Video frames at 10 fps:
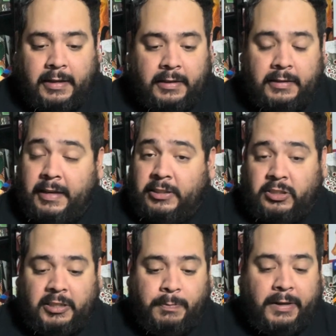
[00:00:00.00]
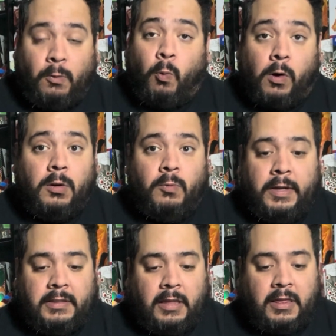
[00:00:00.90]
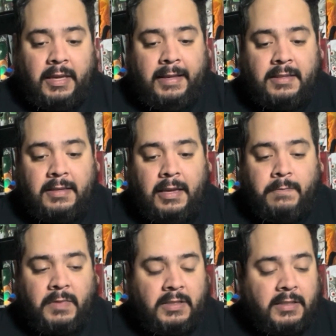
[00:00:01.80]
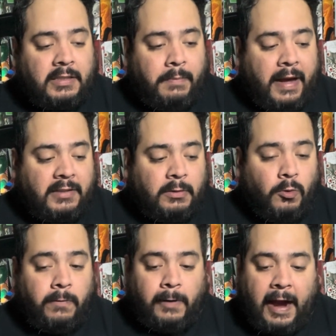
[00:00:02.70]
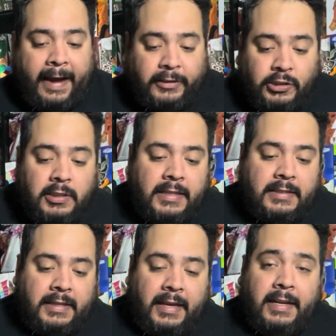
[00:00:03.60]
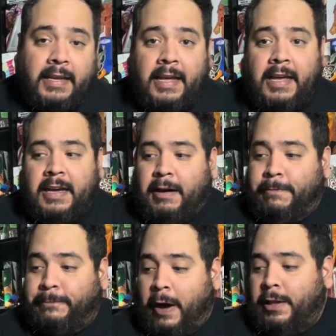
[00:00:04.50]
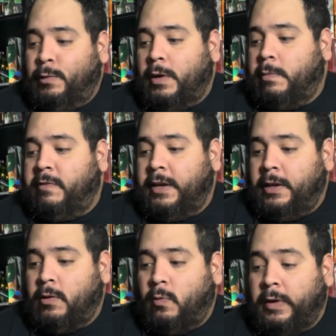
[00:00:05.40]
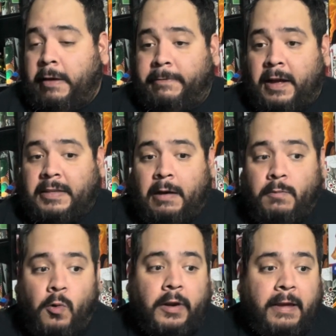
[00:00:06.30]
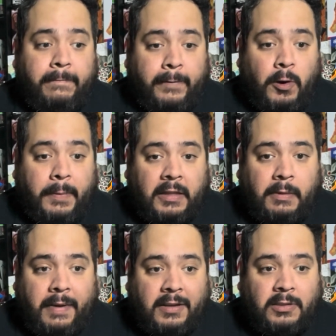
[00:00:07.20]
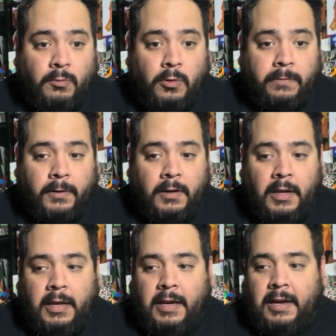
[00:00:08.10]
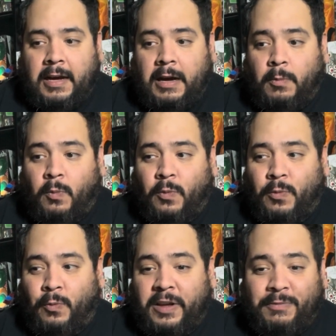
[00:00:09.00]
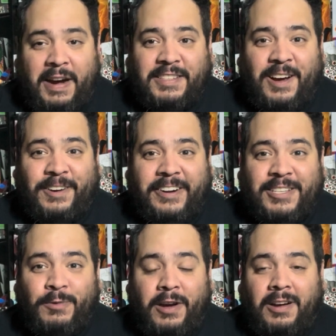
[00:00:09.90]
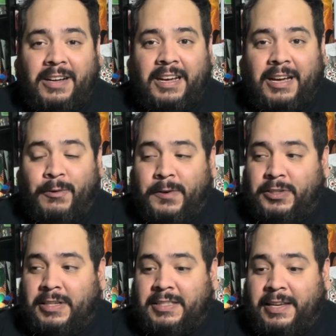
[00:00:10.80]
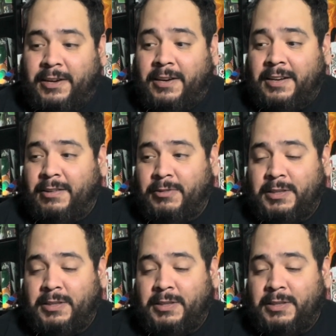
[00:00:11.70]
then it's just been a whirlwind of things since the Master Morpher. I actually did a follow up video when I found out more info about the Master Morpher, with my daughter as well. It was just here, it